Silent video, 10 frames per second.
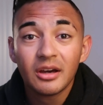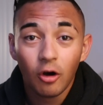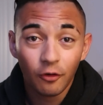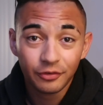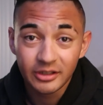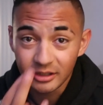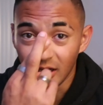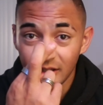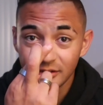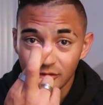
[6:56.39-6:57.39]
Hopefully he
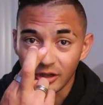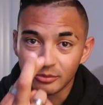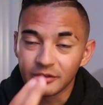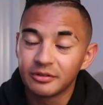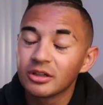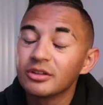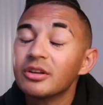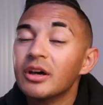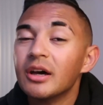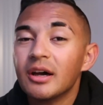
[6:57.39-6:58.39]
does, crossing my
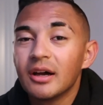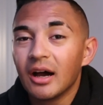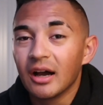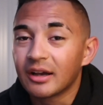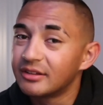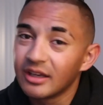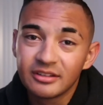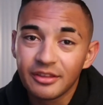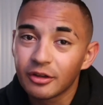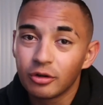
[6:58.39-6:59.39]
fingers, because he
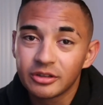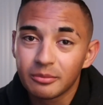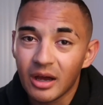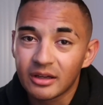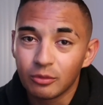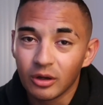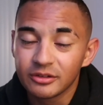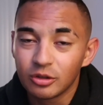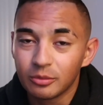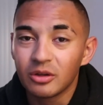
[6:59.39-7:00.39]
has nothing holding back. He
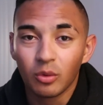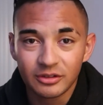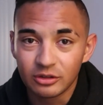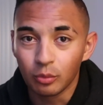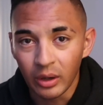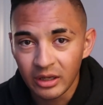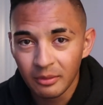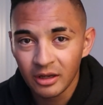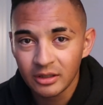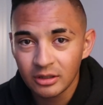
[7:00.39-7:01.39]
wants to, but he wants to wait
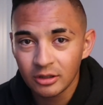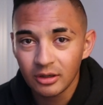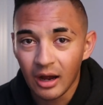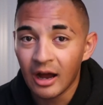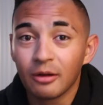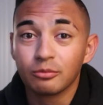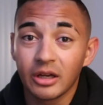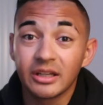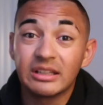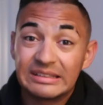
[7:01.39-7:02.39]
about a year. am
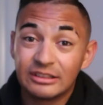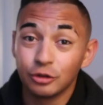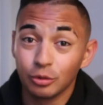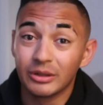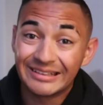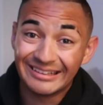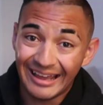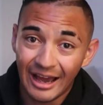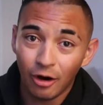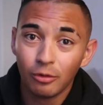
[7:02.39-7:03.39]
ready to do it
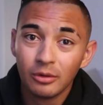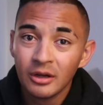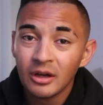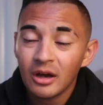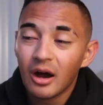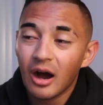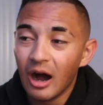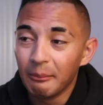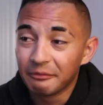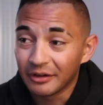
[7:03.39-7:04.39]
now.
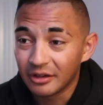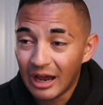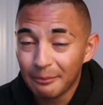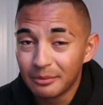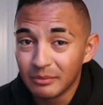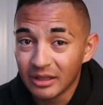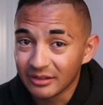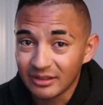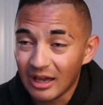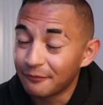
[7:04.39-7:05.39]
If I could
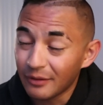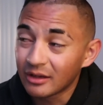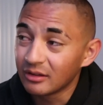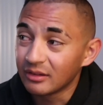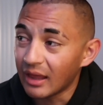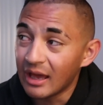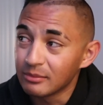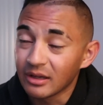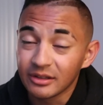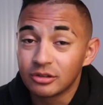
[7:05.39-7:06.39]
if I could end
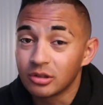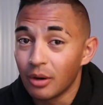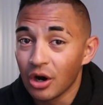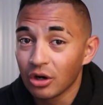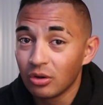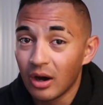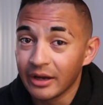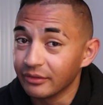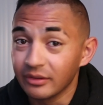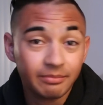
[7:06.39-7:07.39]
my lease tomorrow,
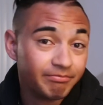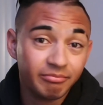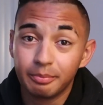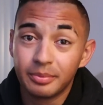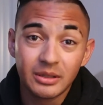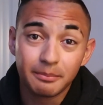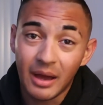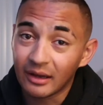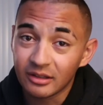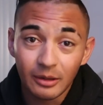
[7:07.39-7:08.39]
I'd be
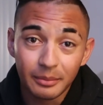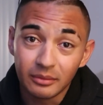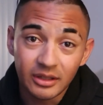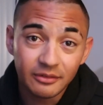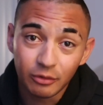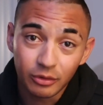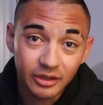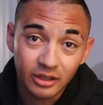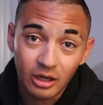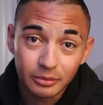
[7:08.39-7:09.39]
packing up and leaving
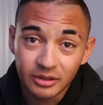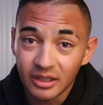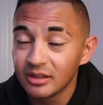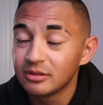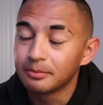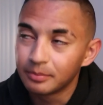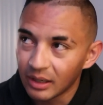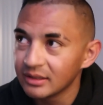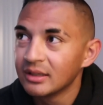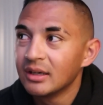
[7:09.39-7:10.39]
within a couple days.
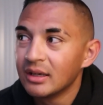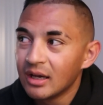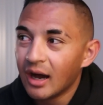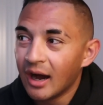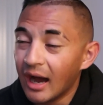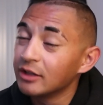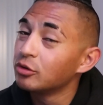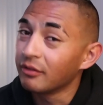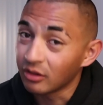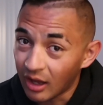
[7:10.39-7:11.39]
But I do
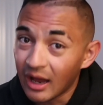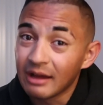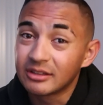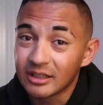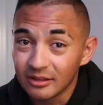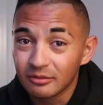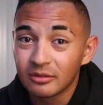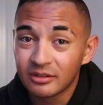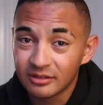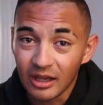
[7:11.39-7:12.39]
have a lot I have to get
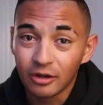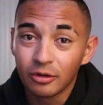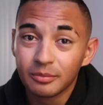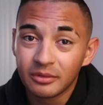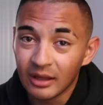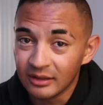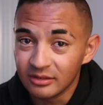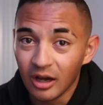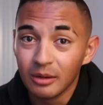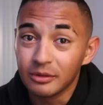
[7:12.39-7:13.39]
settled and
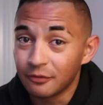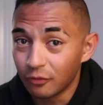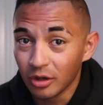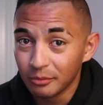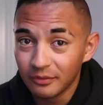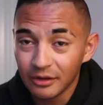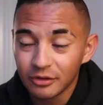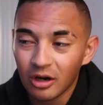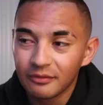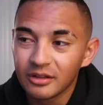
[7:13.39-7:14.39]
done before I move out
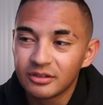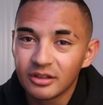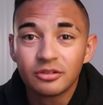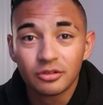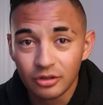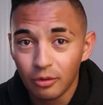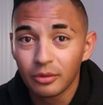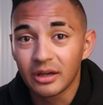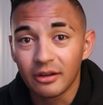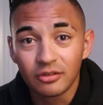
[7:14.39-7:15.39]
there, obviously. So
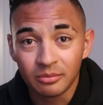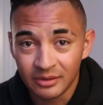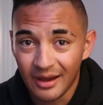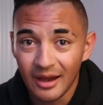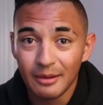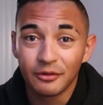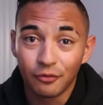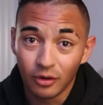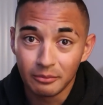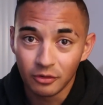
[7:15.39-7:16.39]
we're gonna give it some time
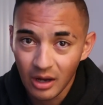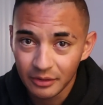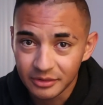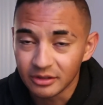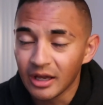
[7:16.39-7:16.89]
before I move out there.